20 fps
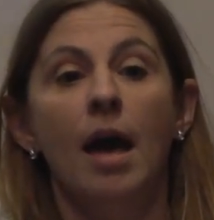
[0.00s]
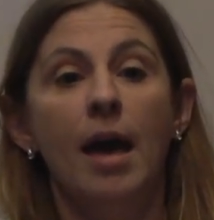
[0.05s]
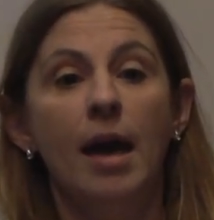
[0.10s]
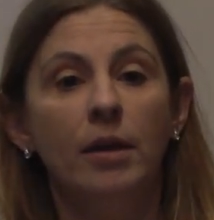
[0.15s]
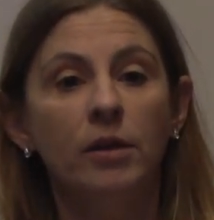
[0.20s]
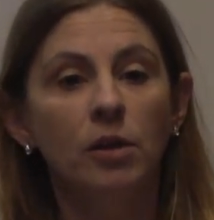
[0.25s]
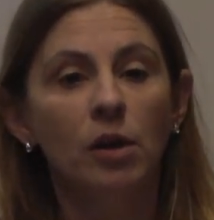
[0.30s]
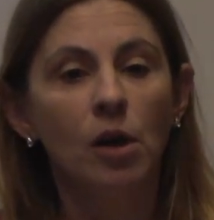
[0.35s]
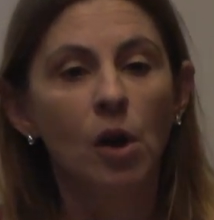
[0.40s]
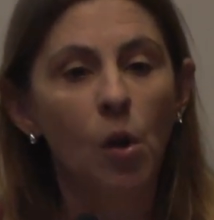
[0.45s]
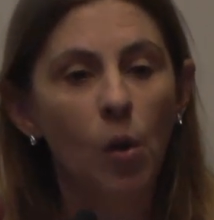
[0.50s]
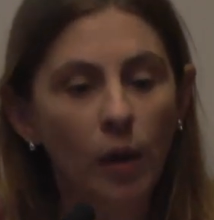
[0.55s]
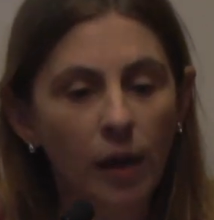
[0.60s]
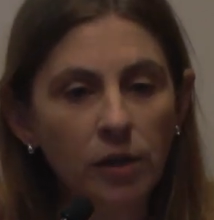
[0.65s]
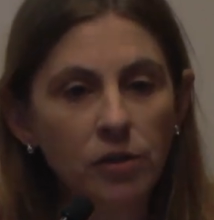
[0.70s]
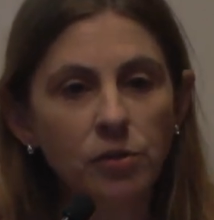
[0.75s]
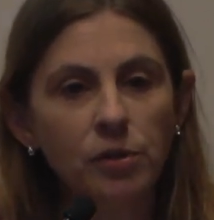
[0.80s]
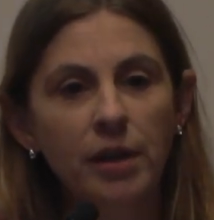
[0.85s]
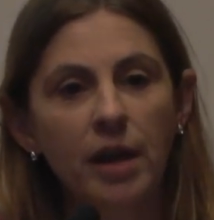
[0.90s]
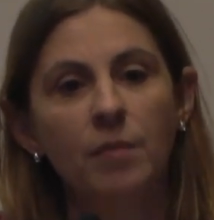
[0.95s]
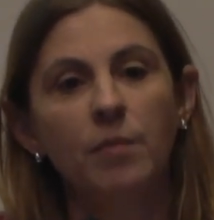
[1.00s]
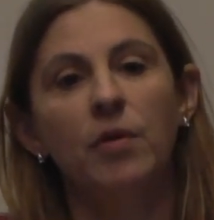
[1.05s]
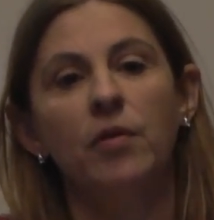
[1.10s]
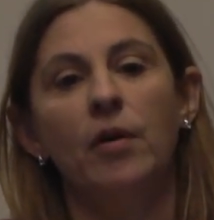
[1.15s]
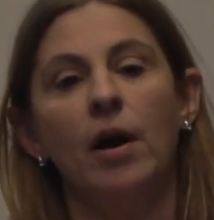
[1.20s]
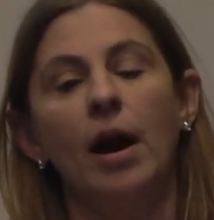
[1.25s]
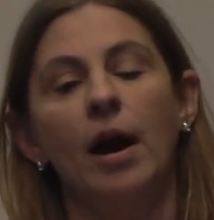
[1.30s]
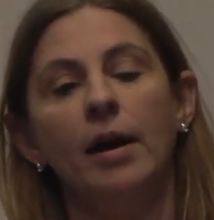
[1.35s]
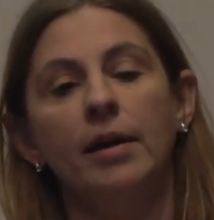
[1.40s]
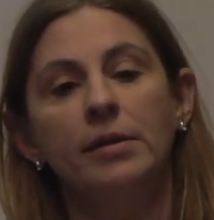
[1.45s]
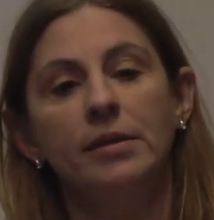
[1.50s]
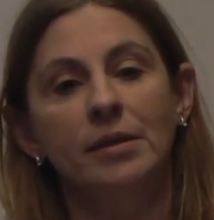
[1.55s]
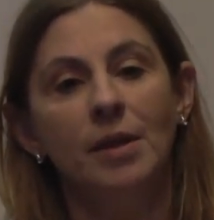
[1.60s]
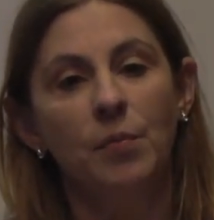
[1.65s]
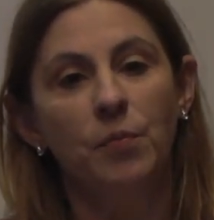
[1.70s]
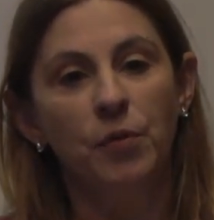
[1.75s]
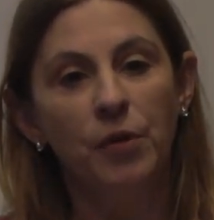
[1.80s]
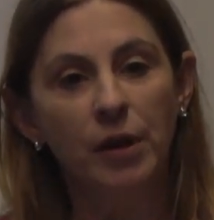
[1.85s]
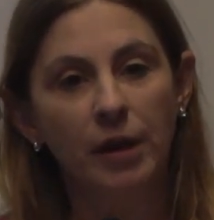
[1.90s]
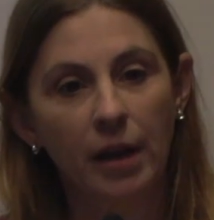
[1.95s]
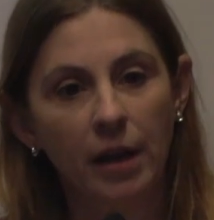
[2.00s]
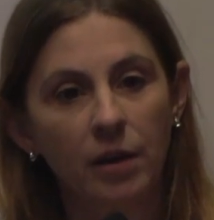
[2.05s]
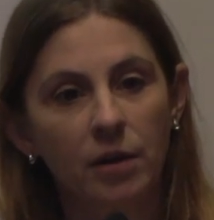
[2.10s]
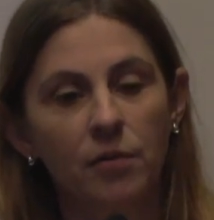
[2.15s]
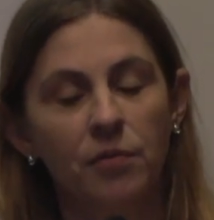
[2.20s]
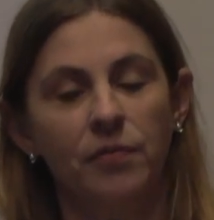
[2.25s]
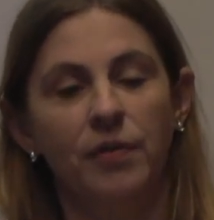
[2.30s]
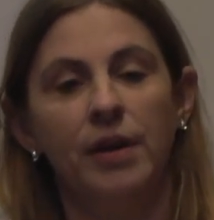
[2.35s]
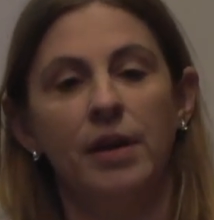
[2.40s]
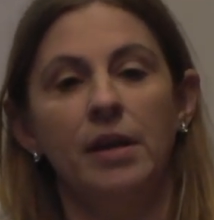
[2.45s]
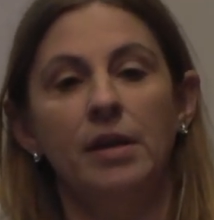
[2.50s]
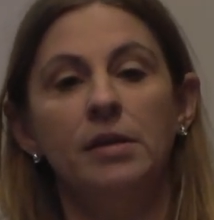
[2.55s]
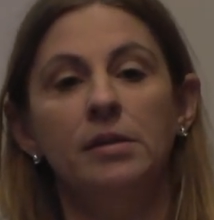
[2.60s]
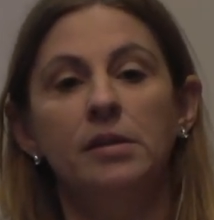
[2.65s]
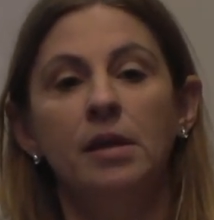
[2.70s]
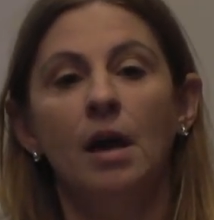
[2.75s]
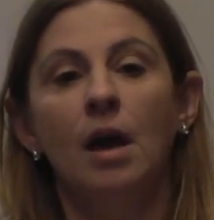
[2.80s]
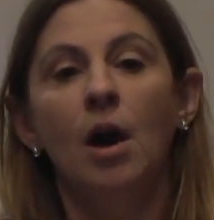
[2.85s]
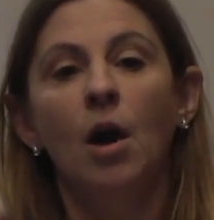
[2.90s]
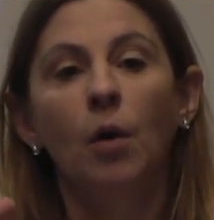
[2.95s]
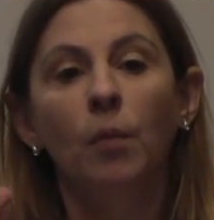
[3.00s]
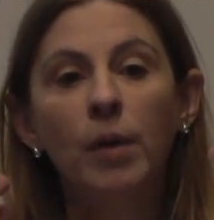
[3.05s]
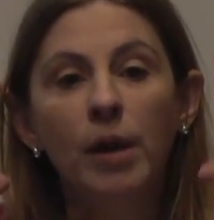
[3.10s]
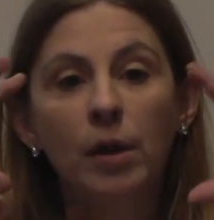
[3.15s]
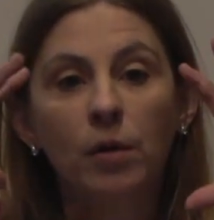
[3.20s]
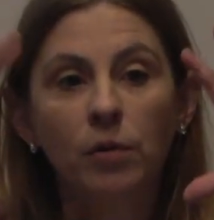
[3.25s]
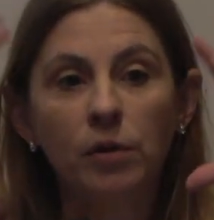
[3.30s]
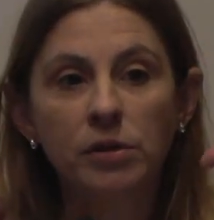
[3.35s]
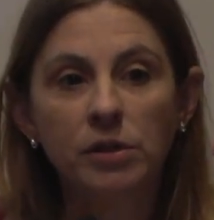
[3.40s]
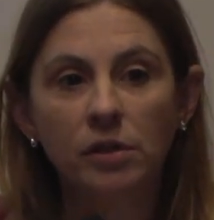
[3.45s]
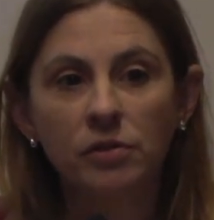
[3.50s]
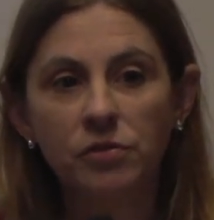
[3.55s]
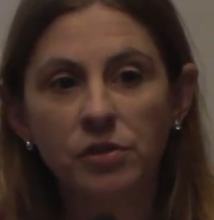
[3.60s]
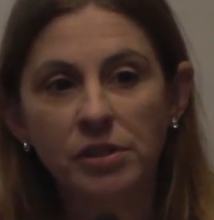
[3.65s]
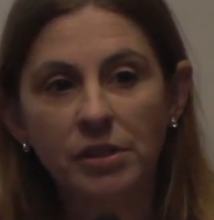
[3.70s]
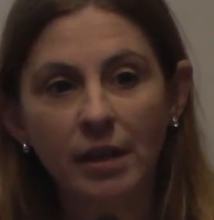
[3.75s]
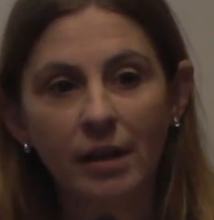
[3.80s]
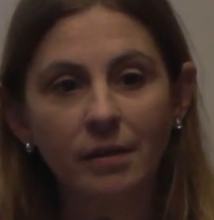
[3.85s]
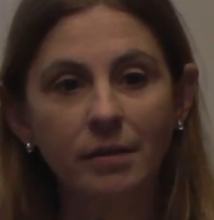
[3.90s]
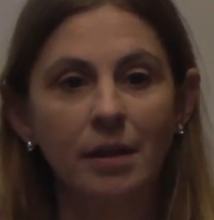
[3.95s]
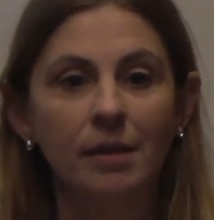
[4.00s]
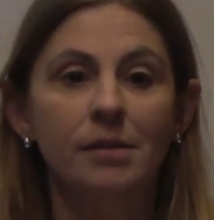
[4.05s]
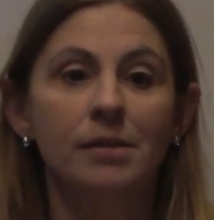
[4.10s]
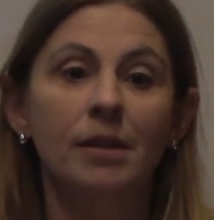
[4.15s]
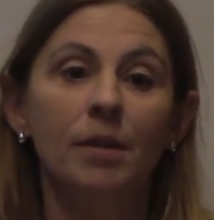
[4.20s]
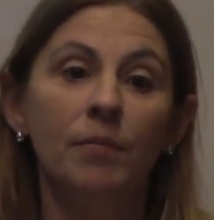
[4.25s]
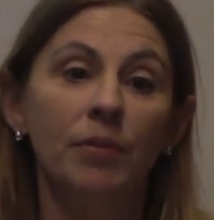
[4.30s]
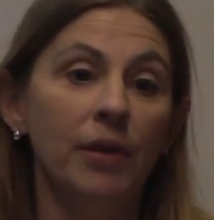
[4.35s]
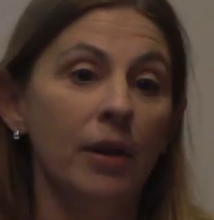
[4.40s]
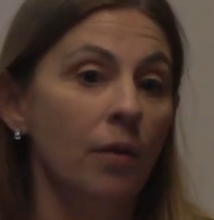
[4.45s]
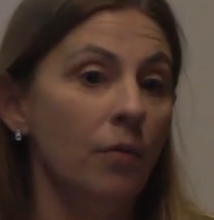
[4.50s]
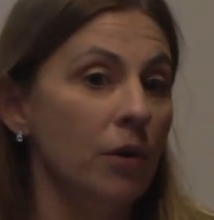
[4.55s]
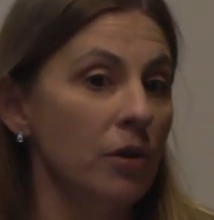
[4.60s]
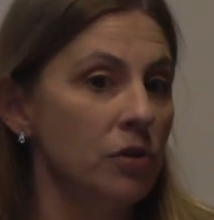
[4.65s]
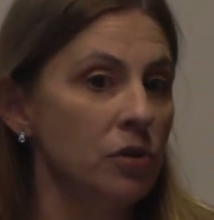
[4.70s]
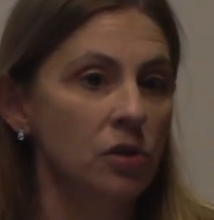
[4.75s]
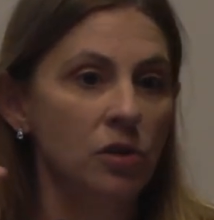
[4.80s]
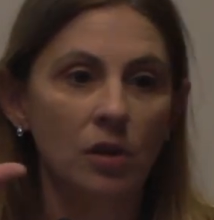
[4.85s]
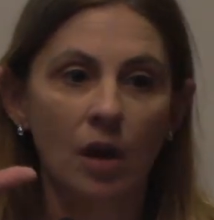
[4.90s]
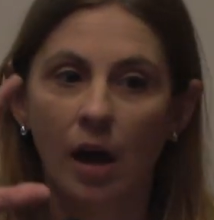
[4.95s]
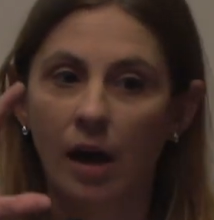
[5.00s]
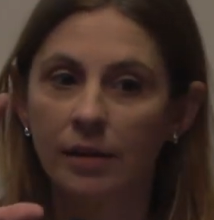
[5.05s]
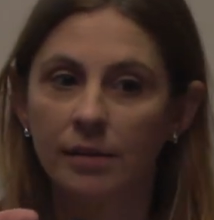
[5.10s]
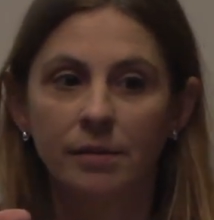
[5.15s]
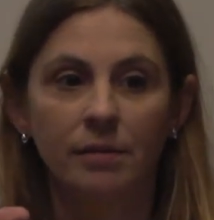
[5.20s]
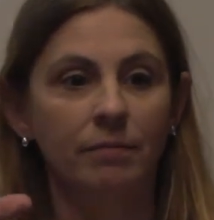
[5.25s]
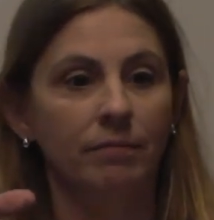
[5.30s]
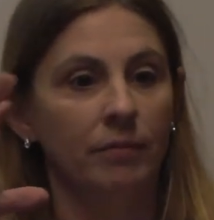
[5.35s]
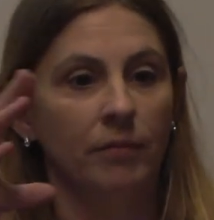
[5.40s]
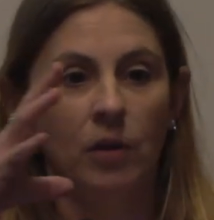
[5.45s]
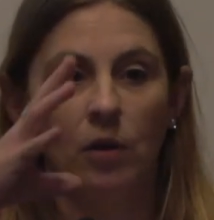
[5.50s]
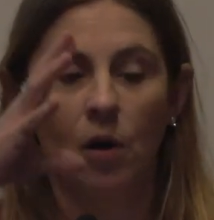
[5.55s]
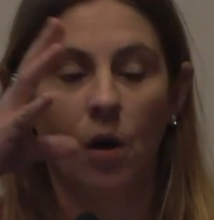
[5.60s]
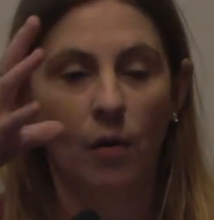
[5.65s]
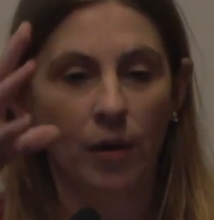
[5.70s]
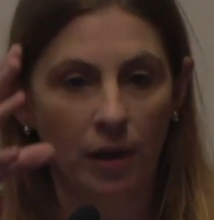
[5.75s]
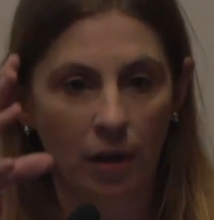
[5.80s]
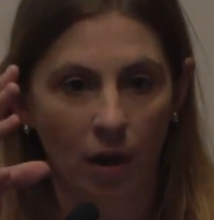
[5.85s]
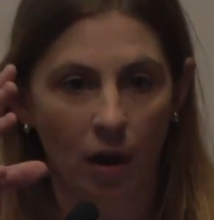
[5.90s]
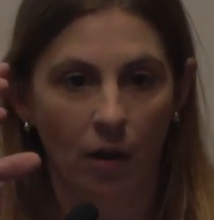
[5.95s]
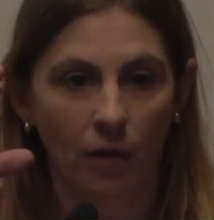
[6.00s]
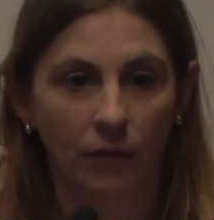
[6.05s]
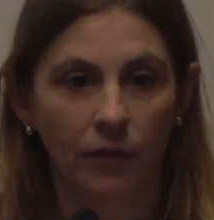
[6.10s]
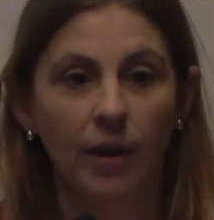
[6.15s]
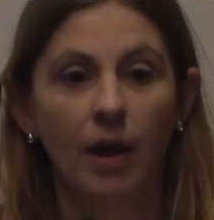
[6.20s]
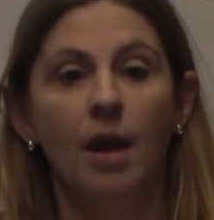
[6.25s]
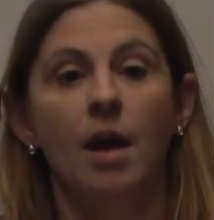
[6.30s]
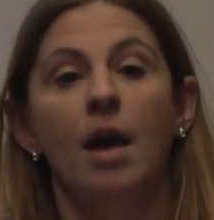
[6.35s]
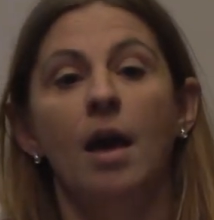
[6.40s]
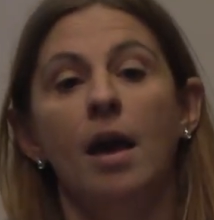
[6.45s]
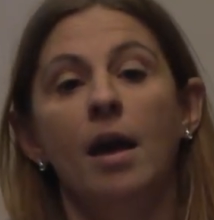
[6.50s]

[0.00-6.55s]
and looking to the MRIs, the prenatal phase, we could understand that something was not going on.